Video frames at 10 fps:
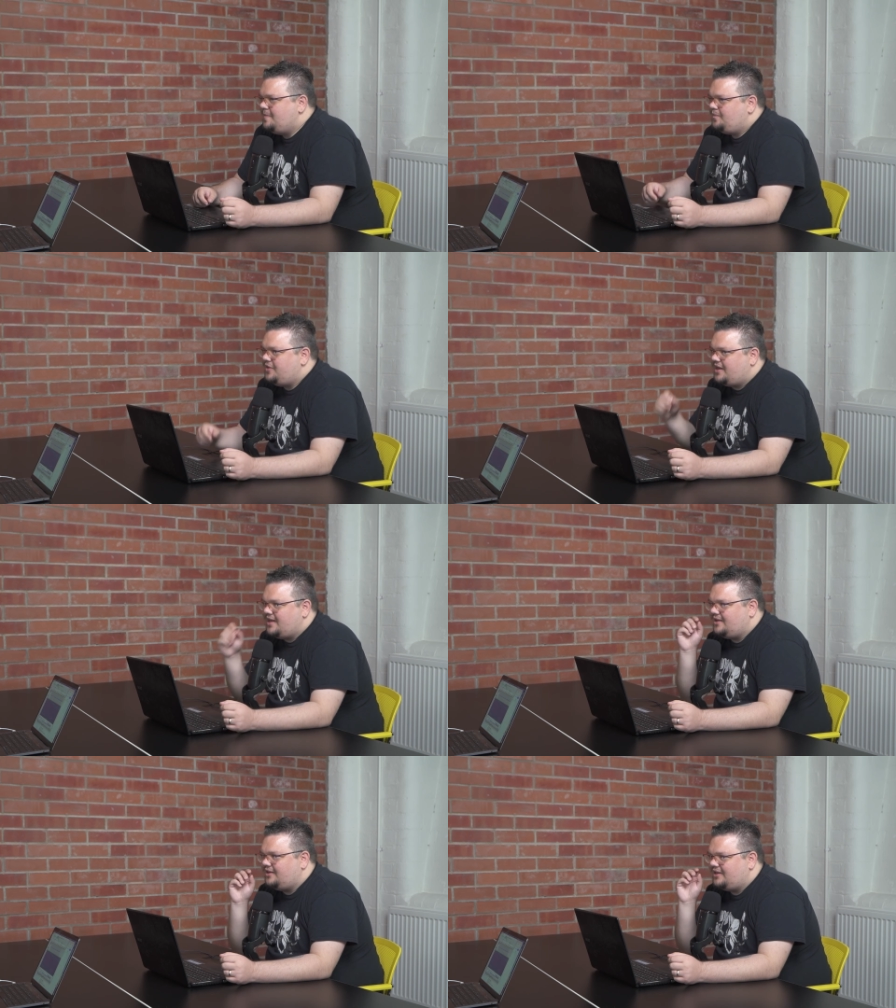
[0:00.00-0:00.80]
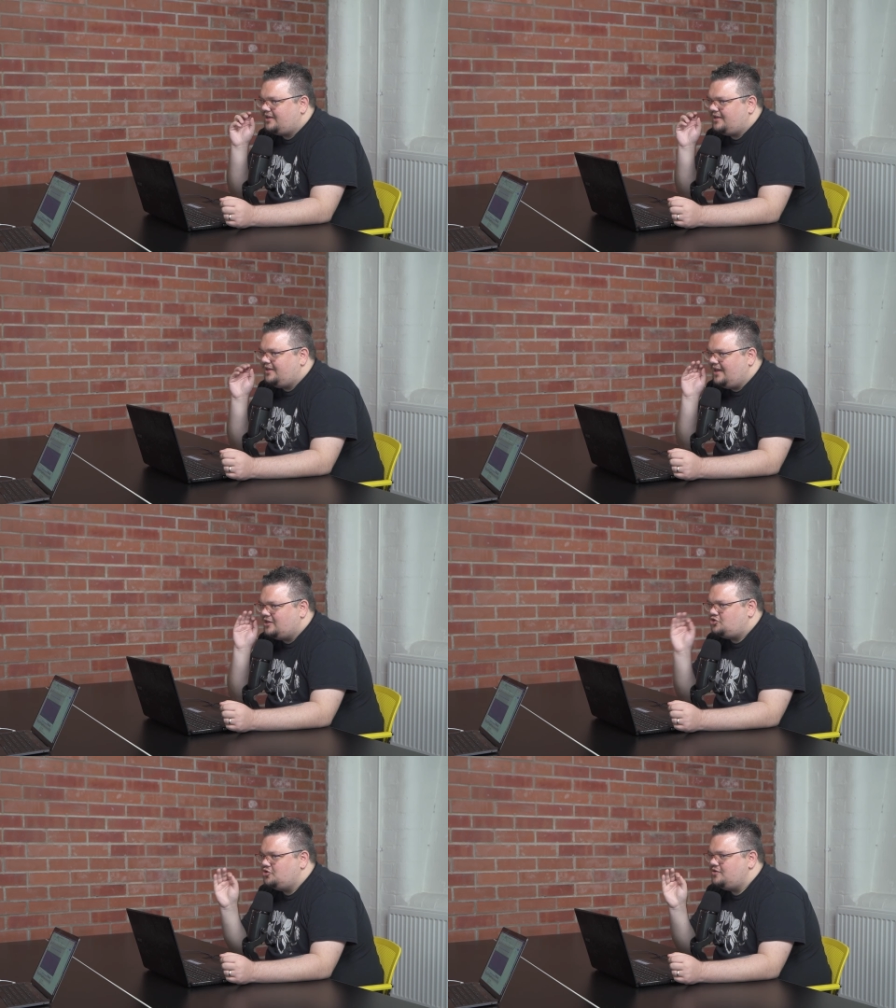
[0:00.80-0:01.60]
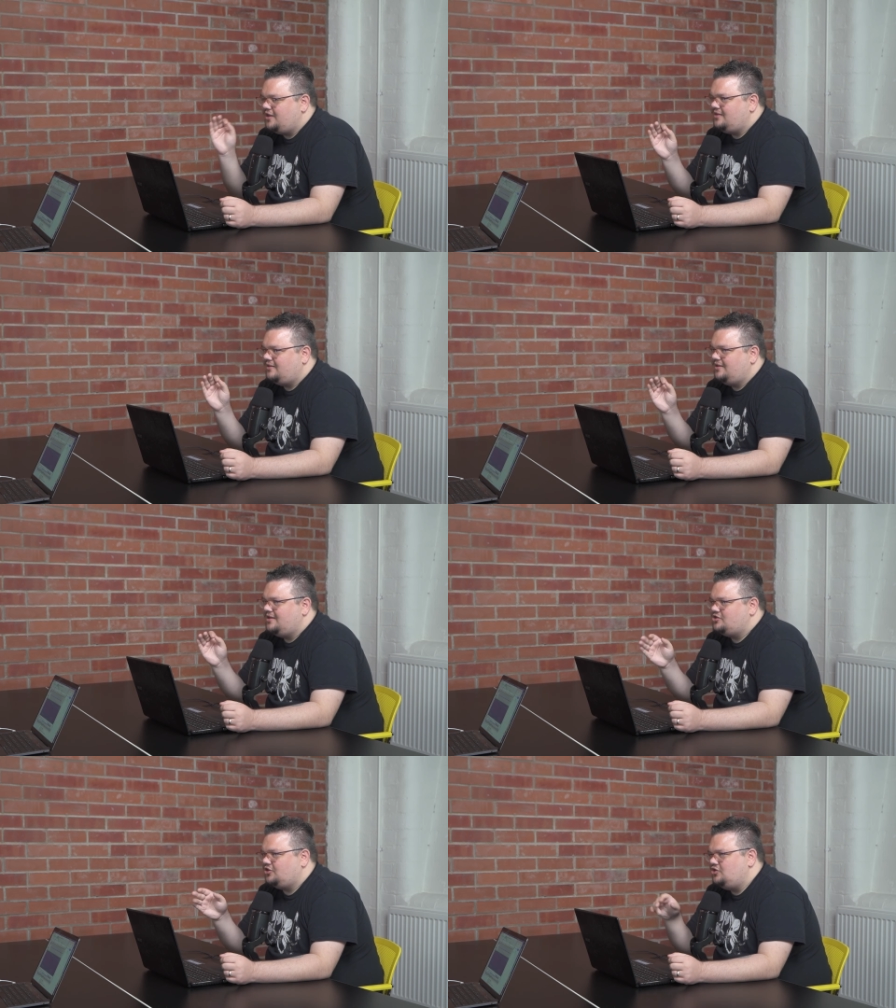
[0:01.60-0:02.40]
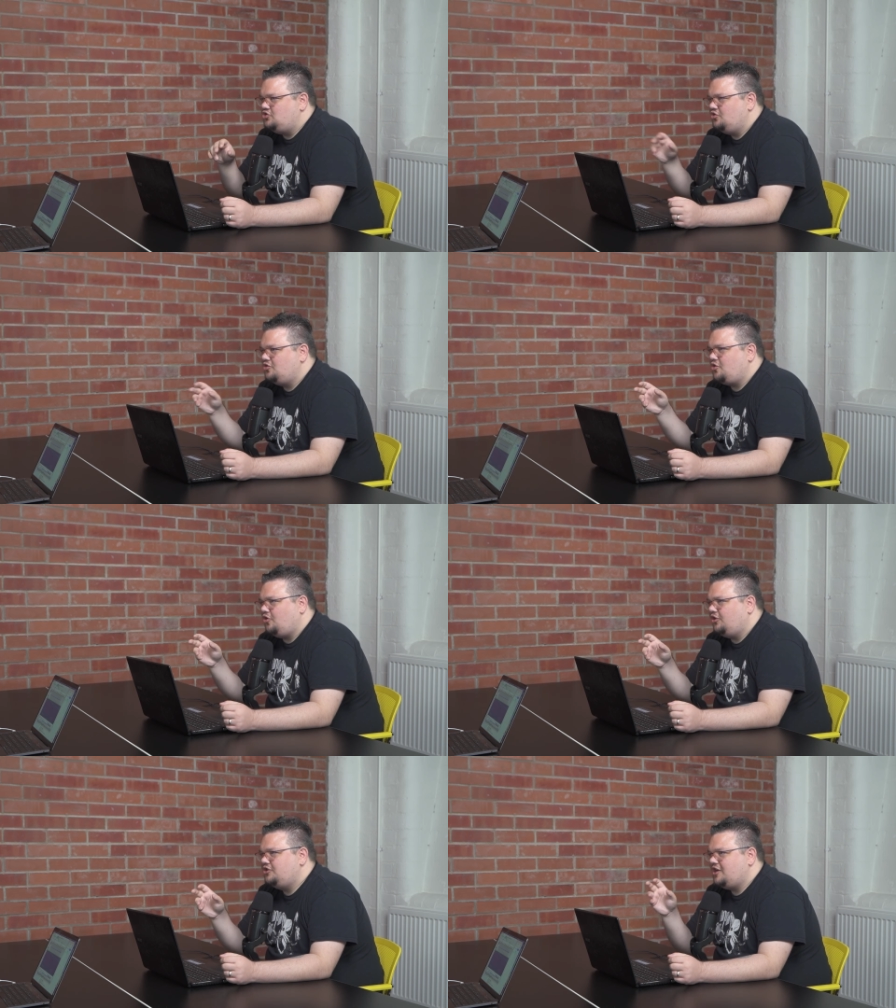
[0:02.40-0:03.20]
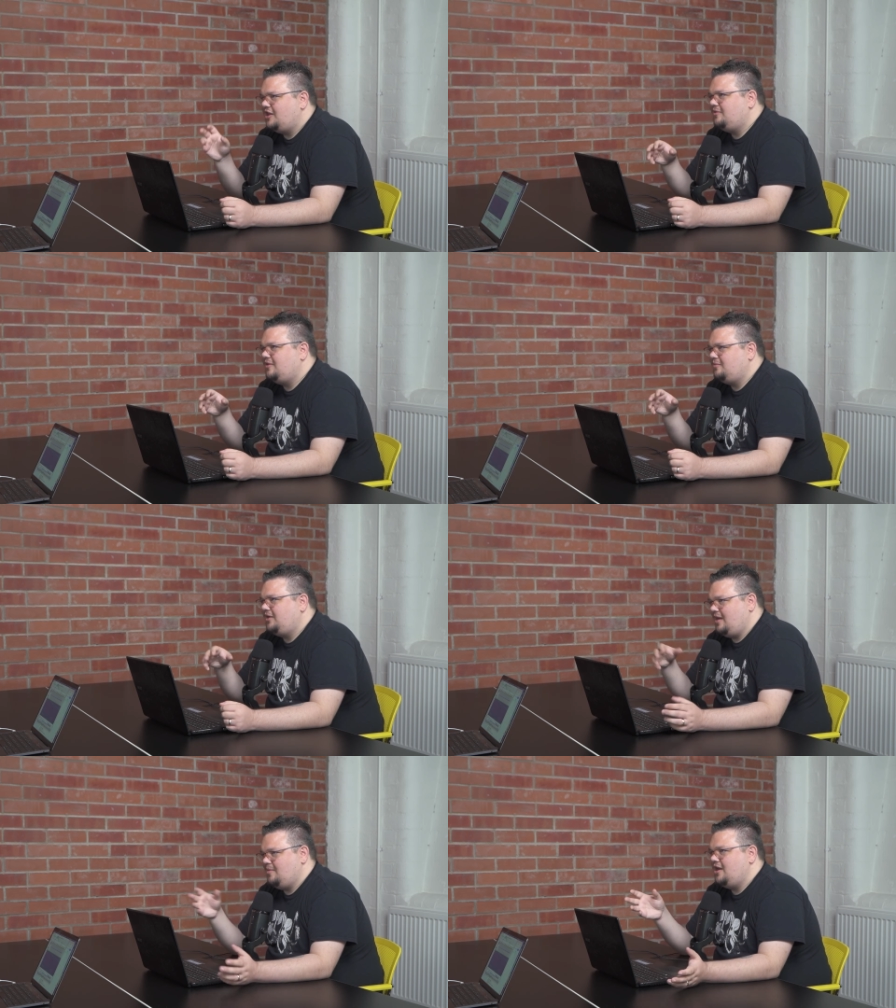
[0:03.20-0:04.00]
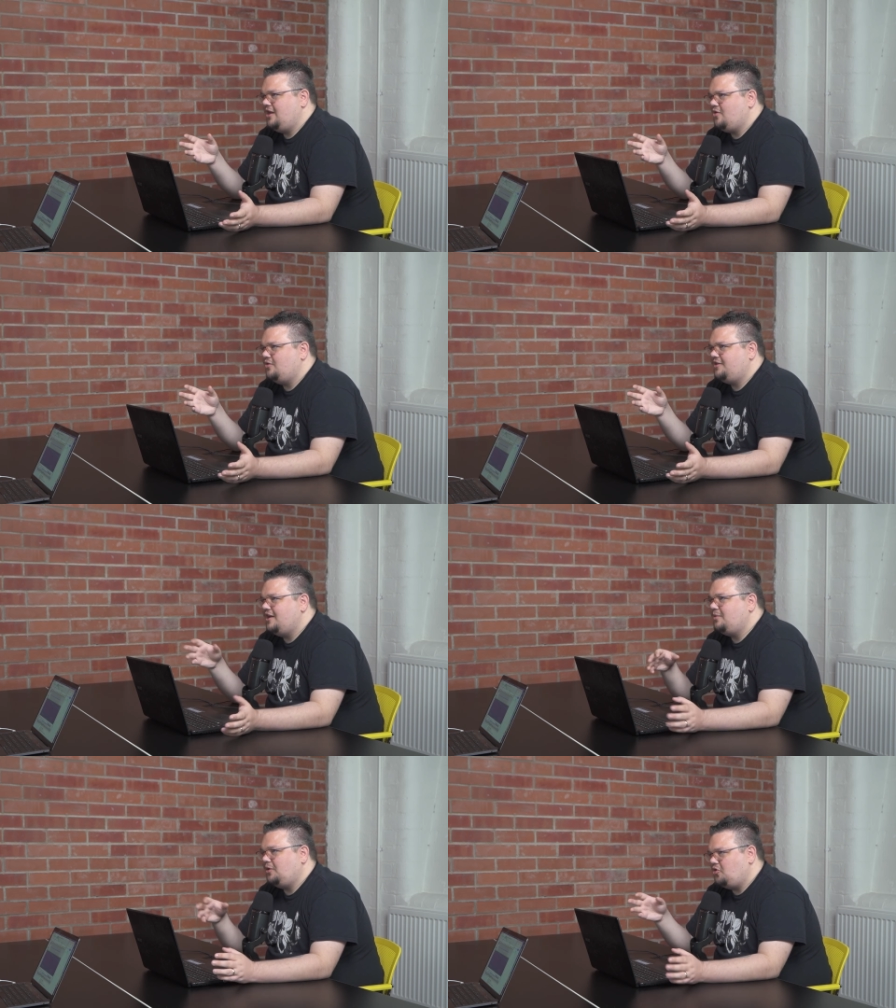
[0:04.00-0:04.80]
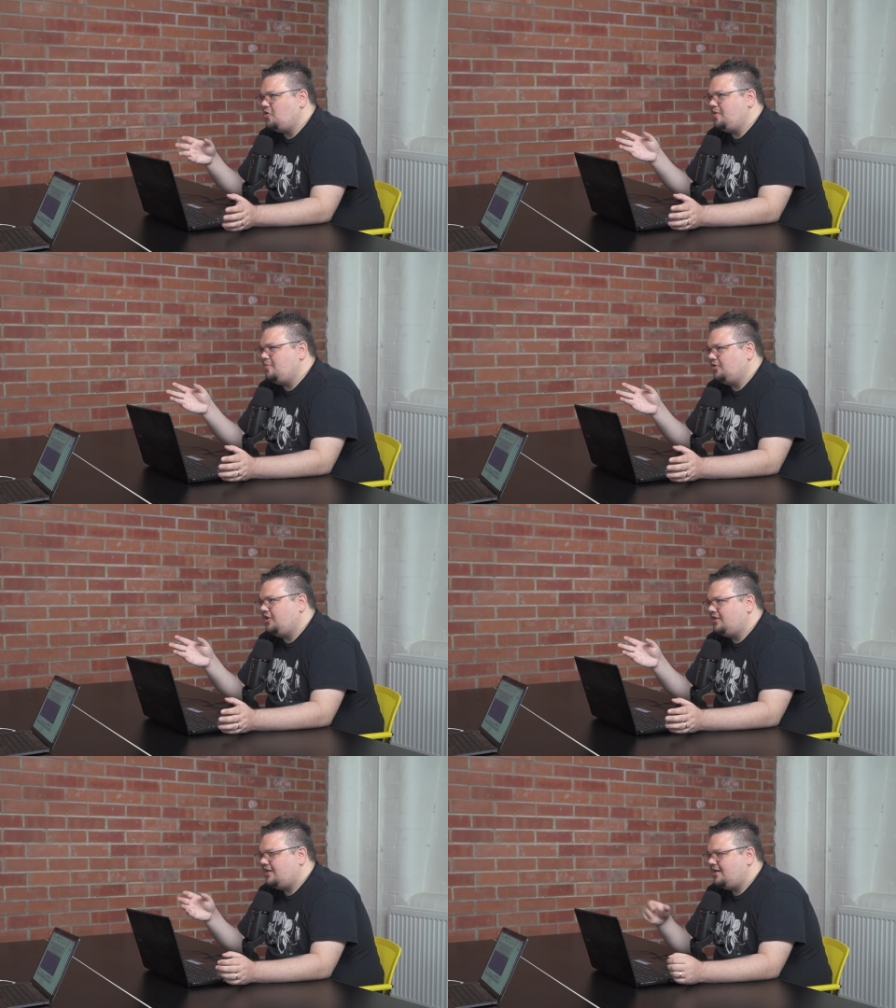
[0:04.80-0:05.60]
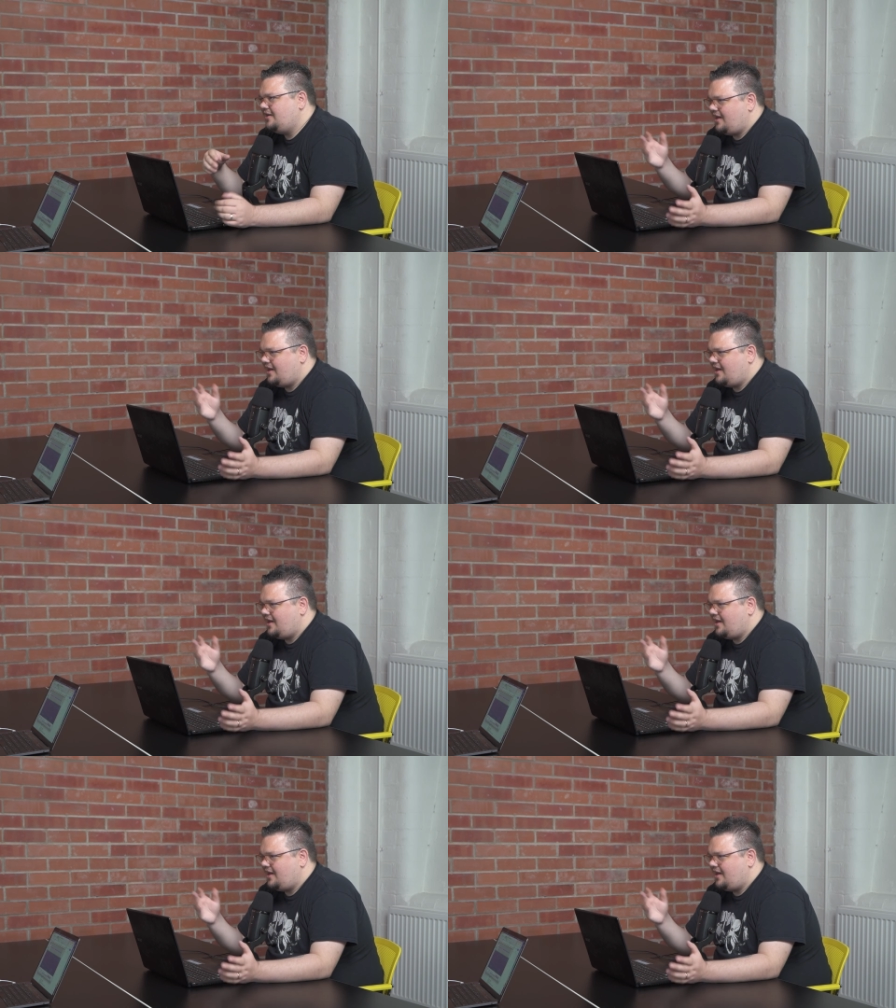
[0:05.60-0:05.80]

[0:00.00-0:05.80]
you kind of like get tuned into it. So like, during college, I came into contact with a lot of people like that.